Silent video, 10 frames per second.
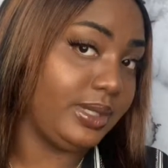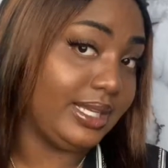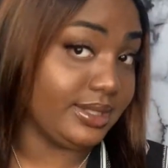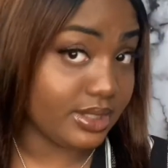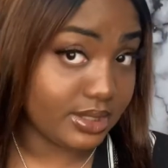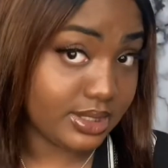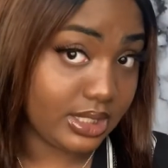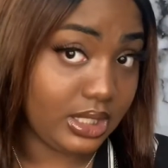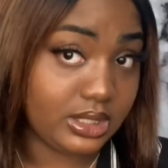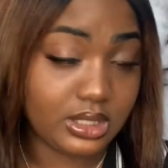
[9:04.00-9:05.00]
guys can
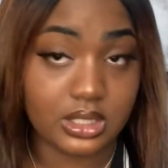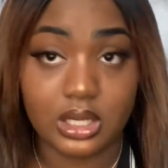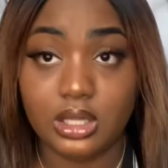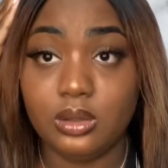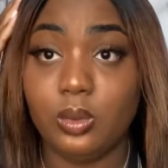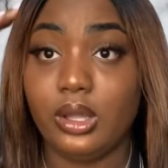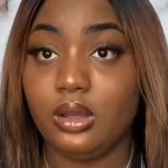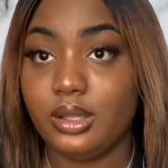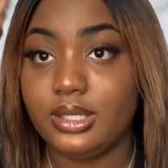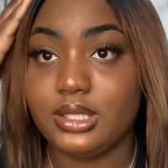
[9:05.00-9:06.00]
see, it took the color well,
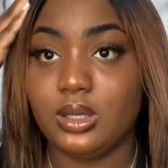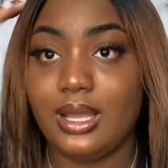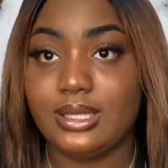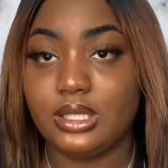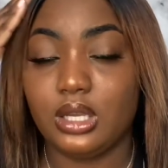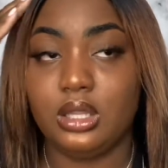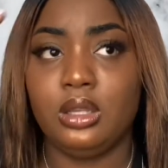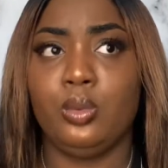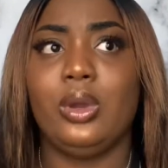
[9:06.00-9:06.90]
and it still has the color.